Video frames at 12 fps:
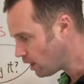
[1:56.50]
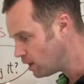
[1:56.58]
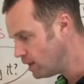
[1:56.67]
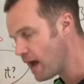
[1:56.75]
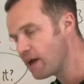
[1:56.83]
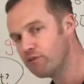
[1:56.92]

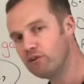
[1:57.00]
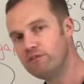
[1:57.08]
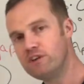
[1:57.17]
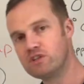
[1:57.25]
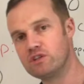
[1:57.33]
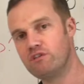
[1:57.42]
Lateral
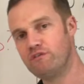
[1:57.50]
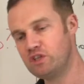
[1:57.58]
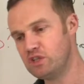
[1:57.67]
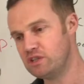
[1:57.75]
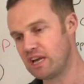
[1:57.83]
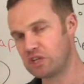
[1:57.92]
vision, their
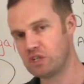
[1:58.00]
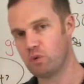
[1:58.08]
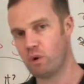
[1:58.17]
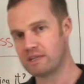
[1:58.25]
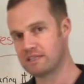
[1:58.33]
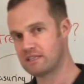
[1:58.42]
vision is actually
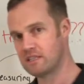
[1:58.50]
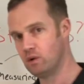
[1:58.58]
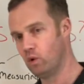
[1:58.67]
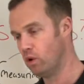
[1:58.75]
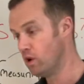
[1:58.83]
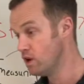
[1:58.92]
quite
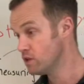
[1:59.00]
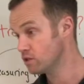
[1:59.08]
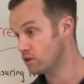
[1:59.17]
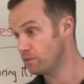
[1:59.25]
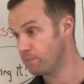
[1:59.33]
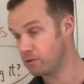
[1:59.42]
slow. So
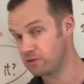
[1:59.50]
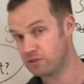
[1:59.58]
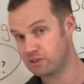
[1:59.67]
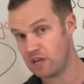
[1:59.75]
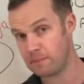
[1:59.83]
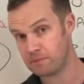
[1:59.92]
their
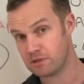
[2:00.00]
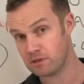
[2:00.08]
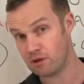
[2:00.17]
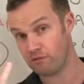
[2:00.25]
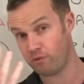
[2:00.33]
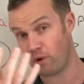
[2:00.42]
perception
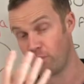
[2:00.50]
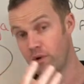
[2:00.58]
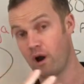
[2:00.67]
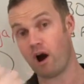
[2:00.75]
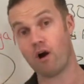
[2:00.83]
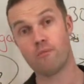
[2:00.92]
of
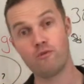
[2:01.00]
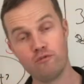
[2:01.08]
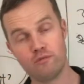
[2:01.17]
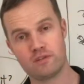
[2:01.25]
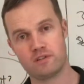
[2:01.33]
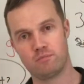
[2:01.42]
what our
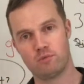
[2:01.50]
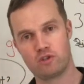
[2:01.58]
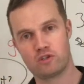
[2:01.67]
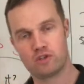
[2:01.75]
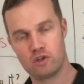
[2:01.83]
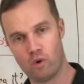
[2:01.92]
movements is much
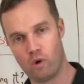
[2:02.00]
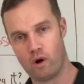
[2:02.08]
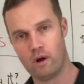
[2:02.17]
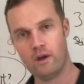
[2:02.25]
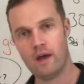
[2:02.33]
slower